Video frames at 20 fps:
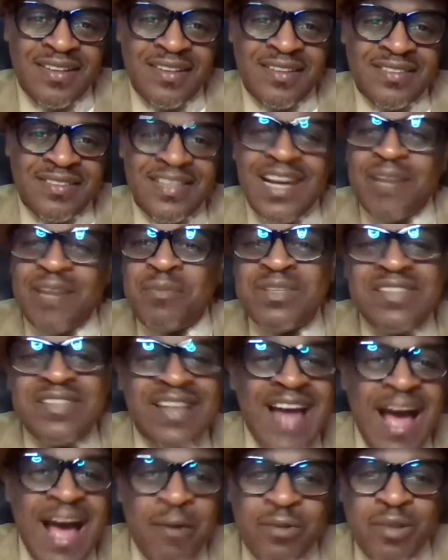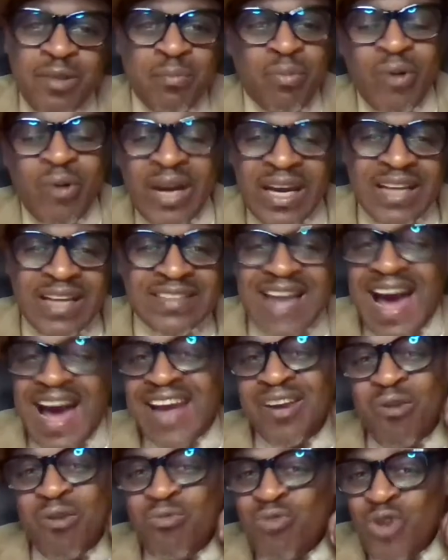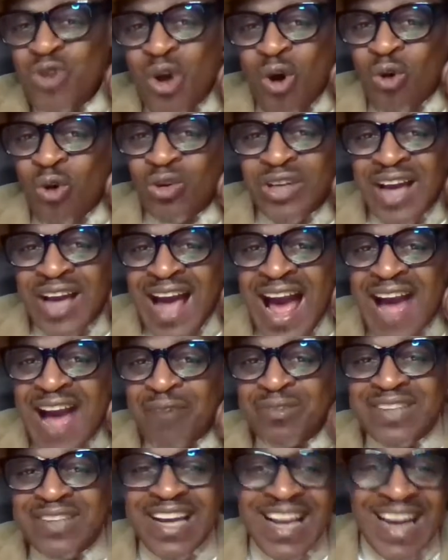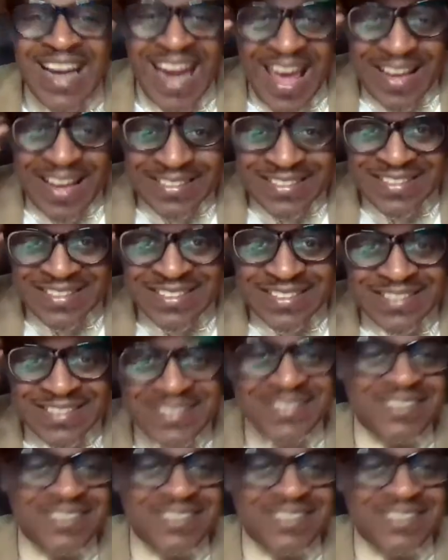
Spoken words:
Tell him it's the guy with the braids. I don't know, the guy with the glasses.